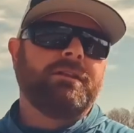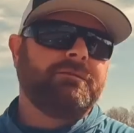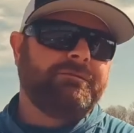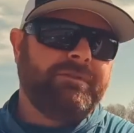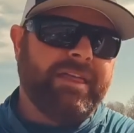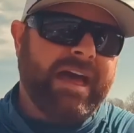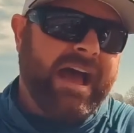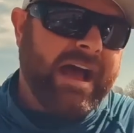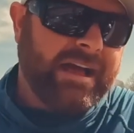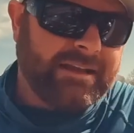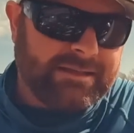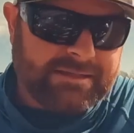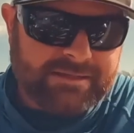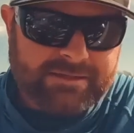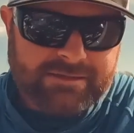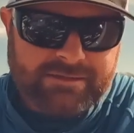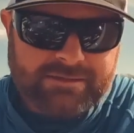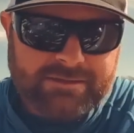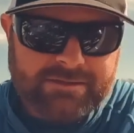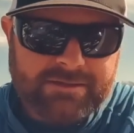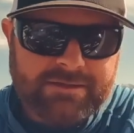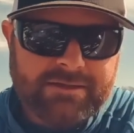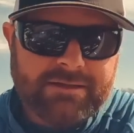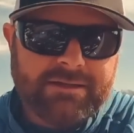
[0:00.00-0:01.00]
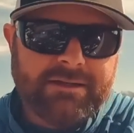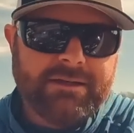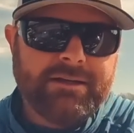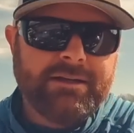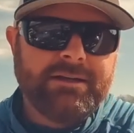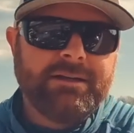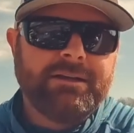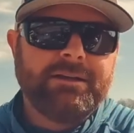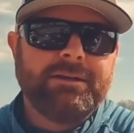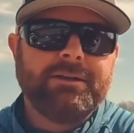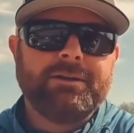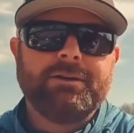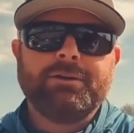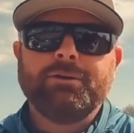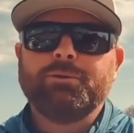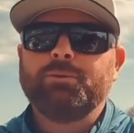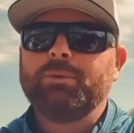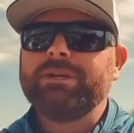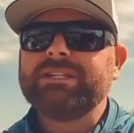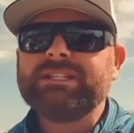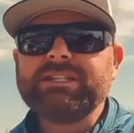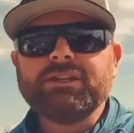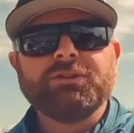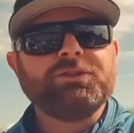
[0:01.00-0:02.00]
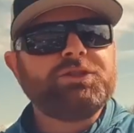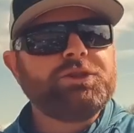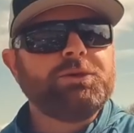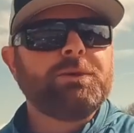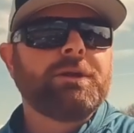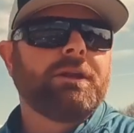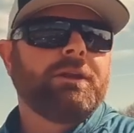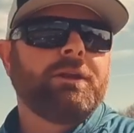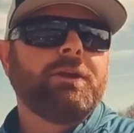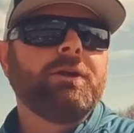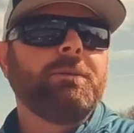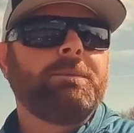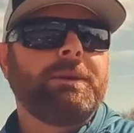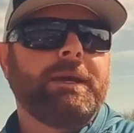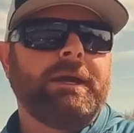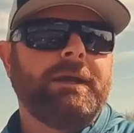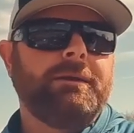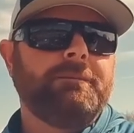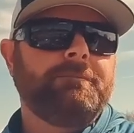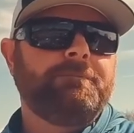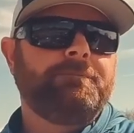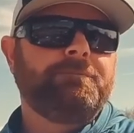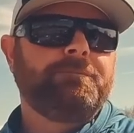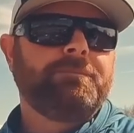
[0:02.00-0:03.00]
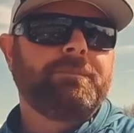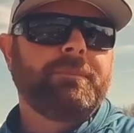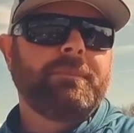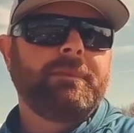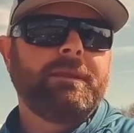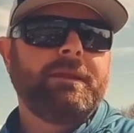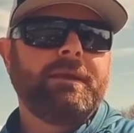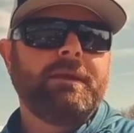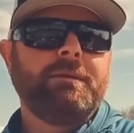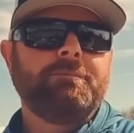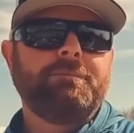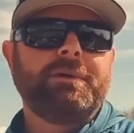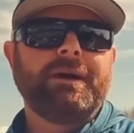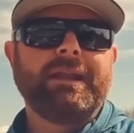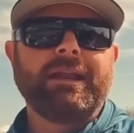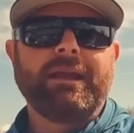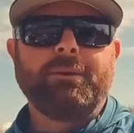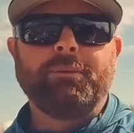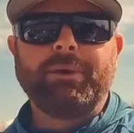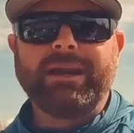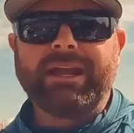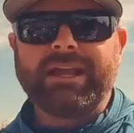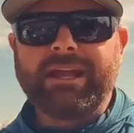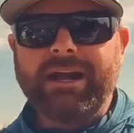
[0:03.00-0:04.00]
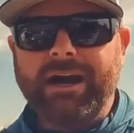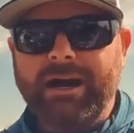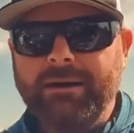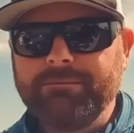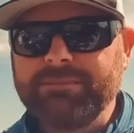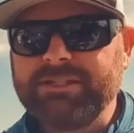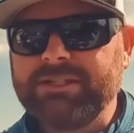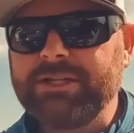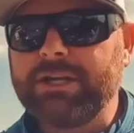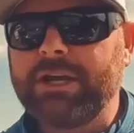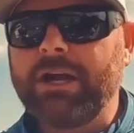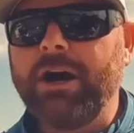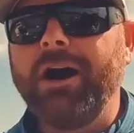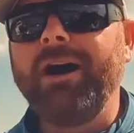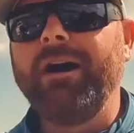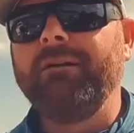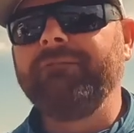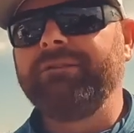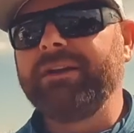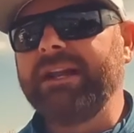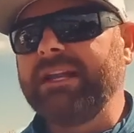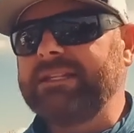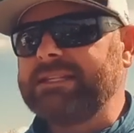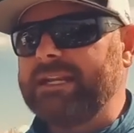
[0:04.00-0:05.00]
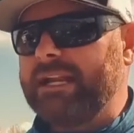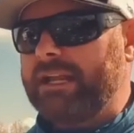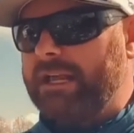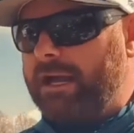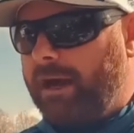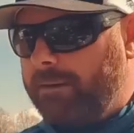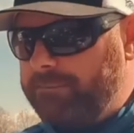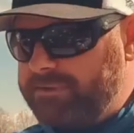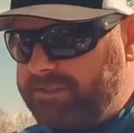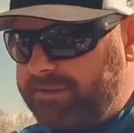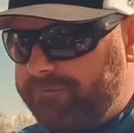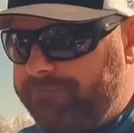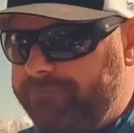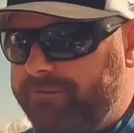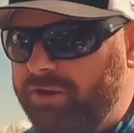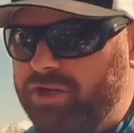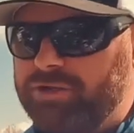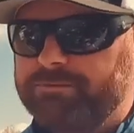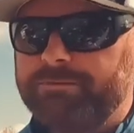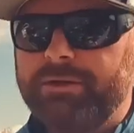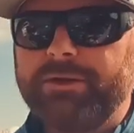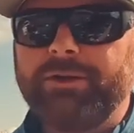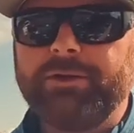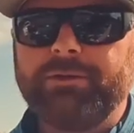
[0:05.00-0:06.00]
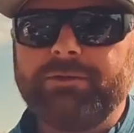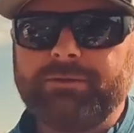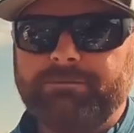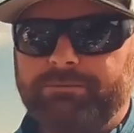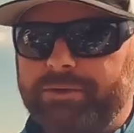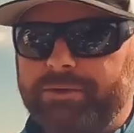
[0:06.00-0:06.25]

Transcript: of that. We still do it a little bit, but when it comes to confidence and it comes to fish produ